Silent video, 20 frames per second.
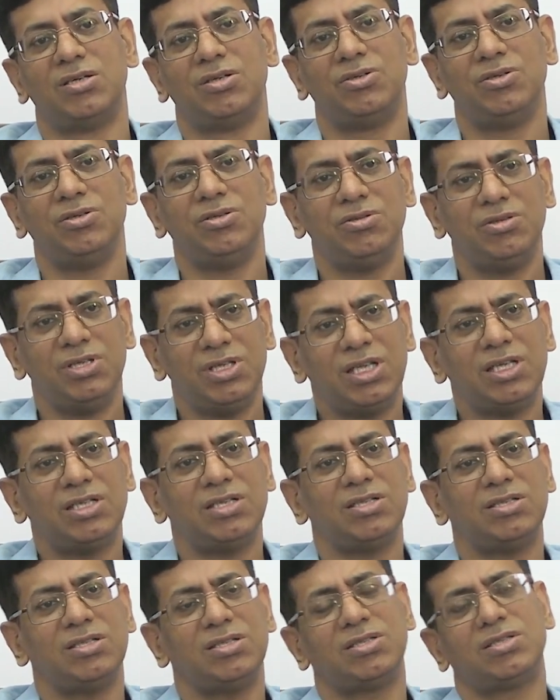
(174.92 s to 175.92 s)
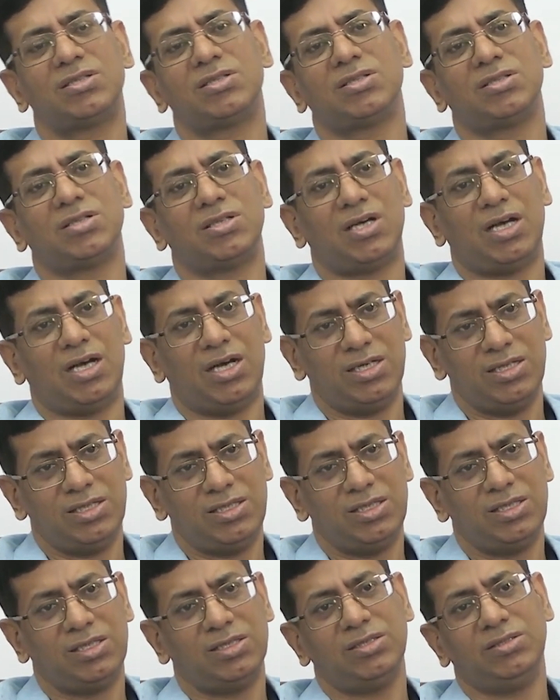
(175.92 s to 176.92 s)
don't you think that it is
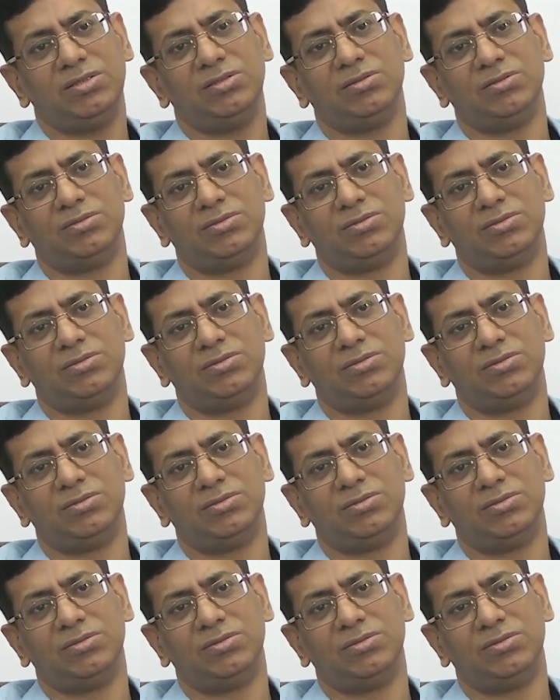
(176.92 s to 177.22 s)
unethical?